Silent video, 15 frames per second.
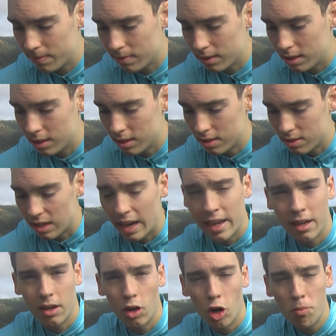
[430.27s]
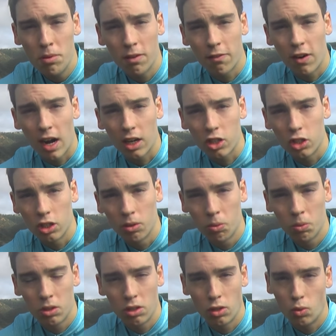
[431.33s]
Because I had an open fracture,
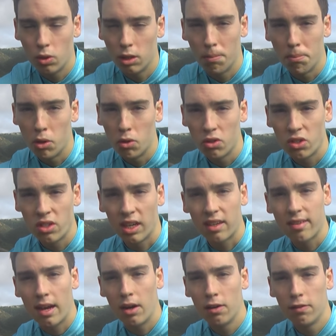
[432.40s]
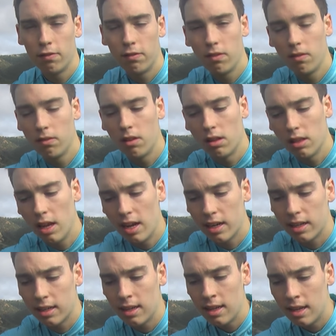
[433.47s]
which is where the bone sticks out of the
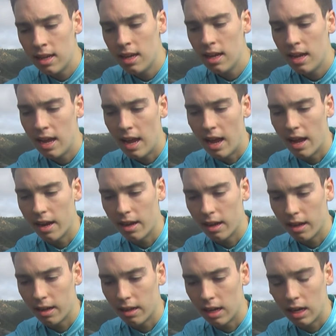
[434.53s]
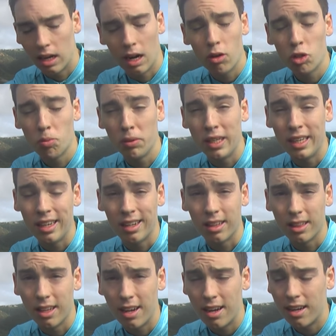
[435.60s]
leg, and I was bleeding a
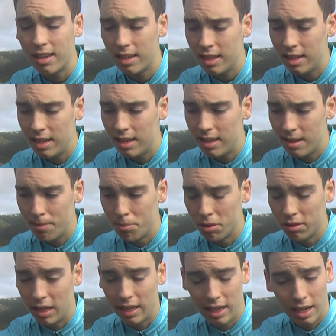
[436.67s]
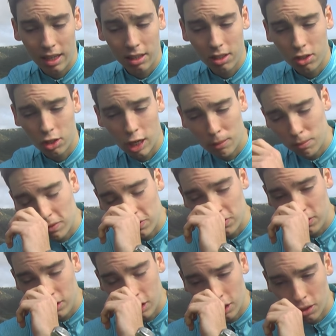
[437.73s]
lot, but they did a good job of,
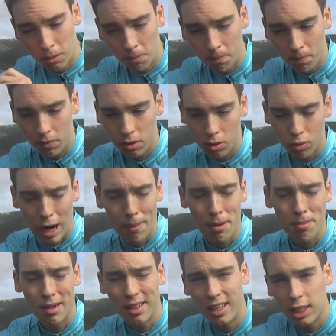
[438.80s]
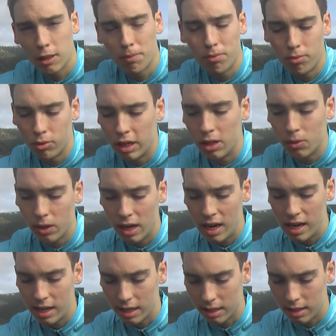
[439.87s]
you know, wrapping my leg up right
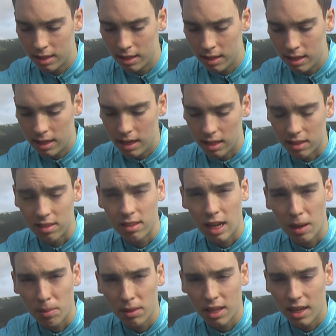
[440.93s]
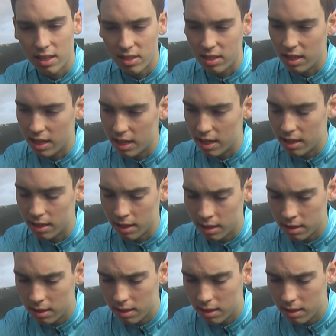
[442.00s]
away and stabilizing it and